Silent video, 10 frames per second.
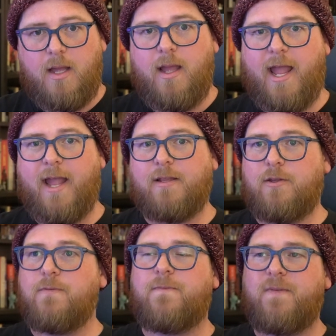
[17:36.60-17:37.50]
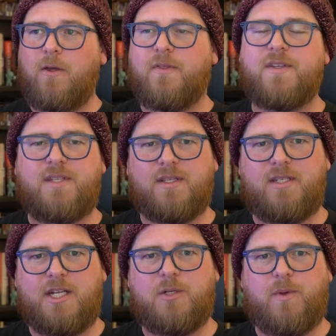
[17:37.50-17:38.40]
And you feel the
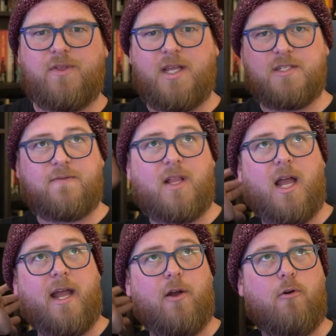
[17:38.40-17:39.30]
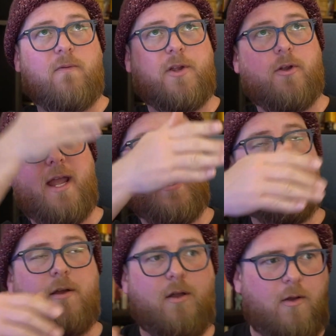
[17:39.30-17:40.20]
sensation when things fly over your
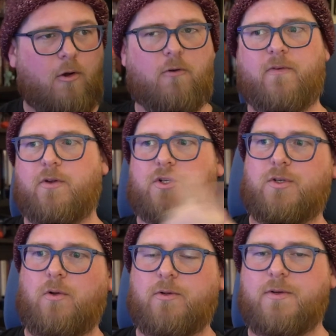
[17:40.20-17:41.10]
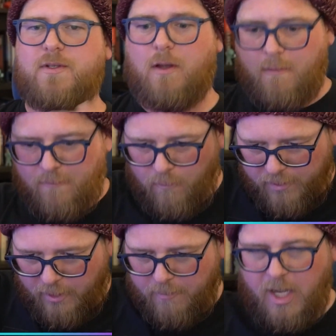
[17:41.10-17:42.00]
head, over your shoulders, when
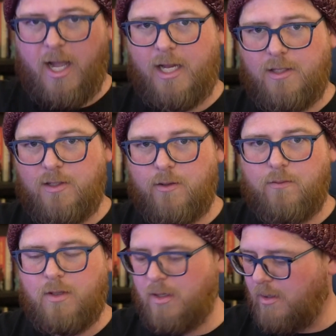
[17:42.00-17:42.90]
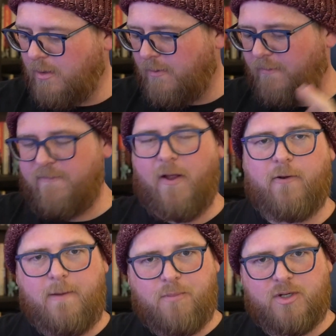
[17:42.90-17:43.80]
they're behind you.
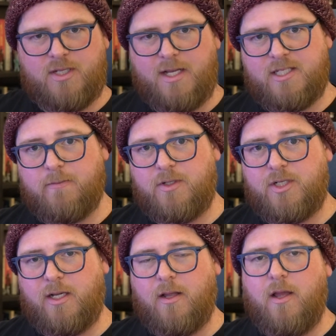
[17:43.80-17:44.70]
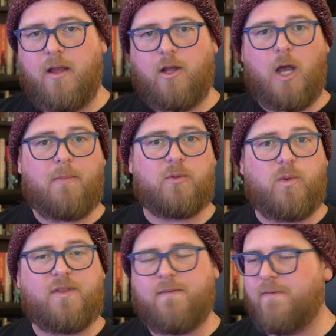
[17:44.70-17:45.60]
Very precise imaging, coupled
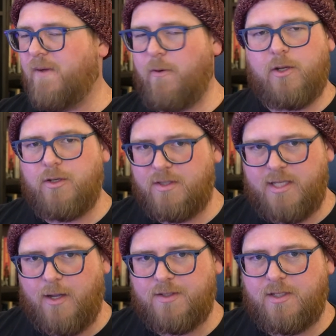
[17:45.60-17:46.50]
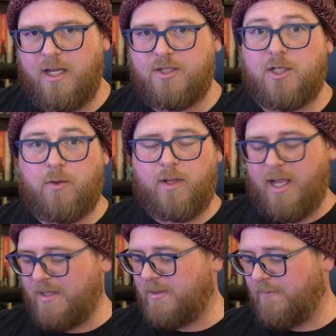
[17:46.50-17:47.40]
with very good soundstage, so it
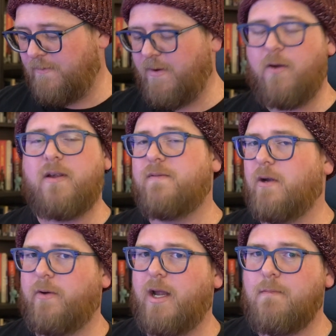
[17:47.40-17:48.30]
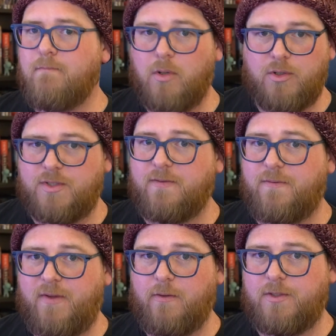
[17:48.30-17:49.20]
has a very, very immersive
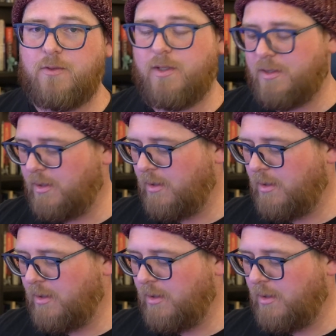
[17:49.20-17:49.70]
feel to it.